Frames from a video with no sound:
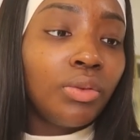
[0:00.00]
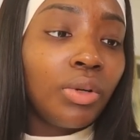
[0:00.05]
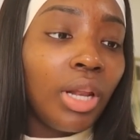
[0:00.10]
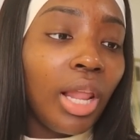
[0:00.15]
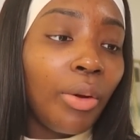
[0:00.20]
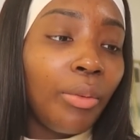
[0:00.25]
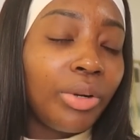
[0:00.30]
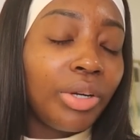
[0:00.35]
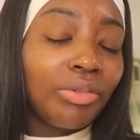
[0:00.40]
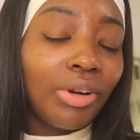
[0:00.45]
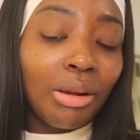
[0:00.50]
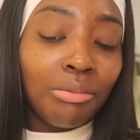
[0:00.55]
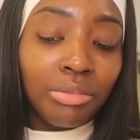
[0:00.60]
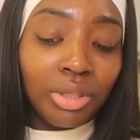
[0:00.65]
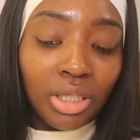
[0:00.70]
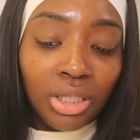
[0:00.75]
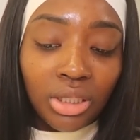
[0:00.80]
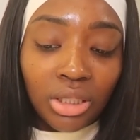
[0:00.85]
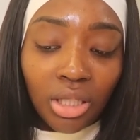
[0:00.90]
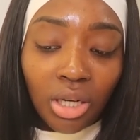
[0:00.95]
for like whenever I
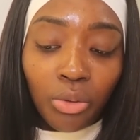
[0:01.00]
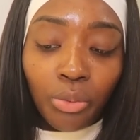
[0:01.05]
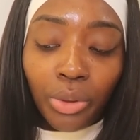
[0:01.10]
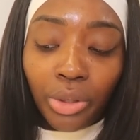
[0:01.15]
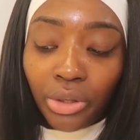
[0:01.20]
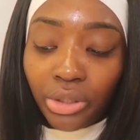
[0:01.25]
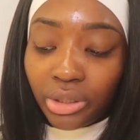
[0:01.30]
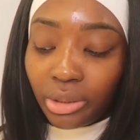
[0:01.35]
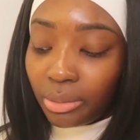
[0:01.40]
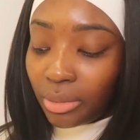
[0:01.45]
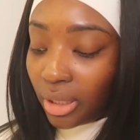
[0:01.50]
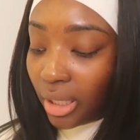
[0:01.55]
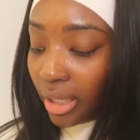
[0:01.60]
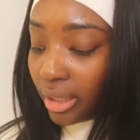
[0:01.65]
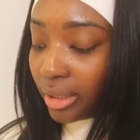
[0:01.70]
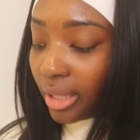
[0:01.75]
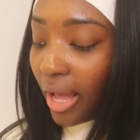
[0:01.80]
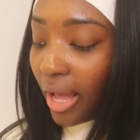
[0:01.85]
bleach a wig or something like